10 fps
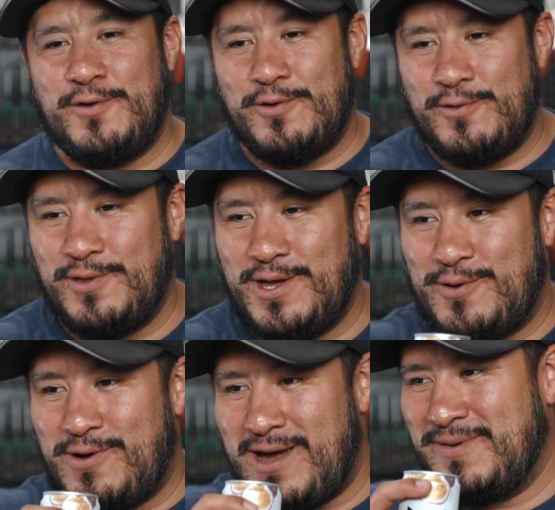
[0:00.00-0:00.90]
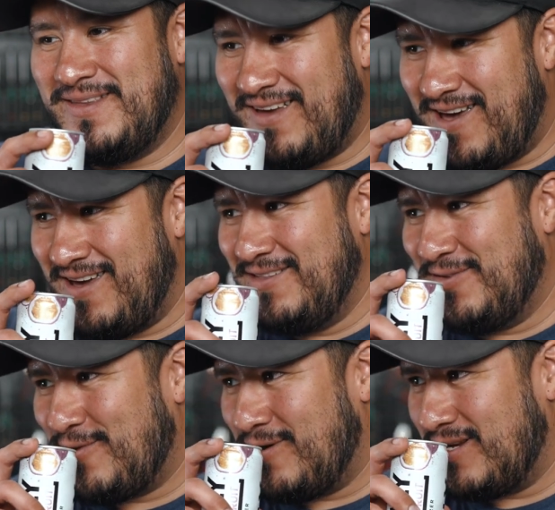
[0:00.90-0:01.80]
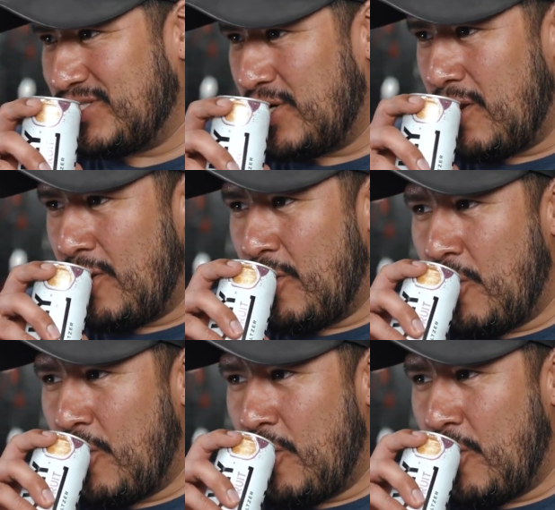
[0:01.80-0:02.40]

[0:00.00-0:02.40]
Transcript: Holy crap, it's hot in this garage.